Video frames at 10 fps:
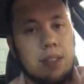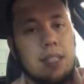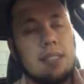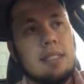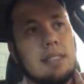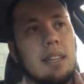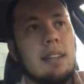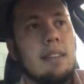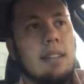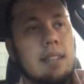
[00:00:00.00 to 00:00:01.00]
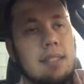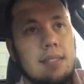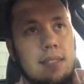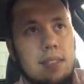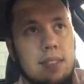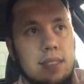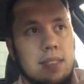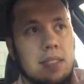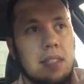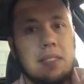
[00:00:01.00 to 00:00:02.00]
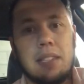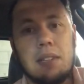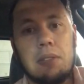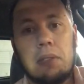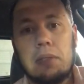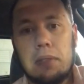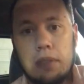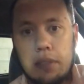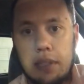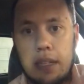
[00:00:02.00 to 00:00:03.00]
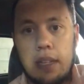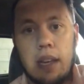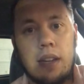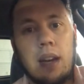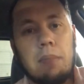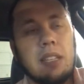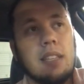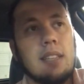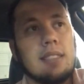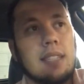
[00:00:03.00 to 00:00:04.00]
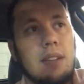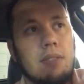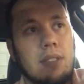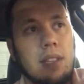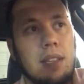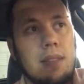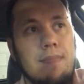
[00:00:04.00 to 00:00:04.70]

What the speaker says: that's just kind of like a statistical anomaly. That's not really.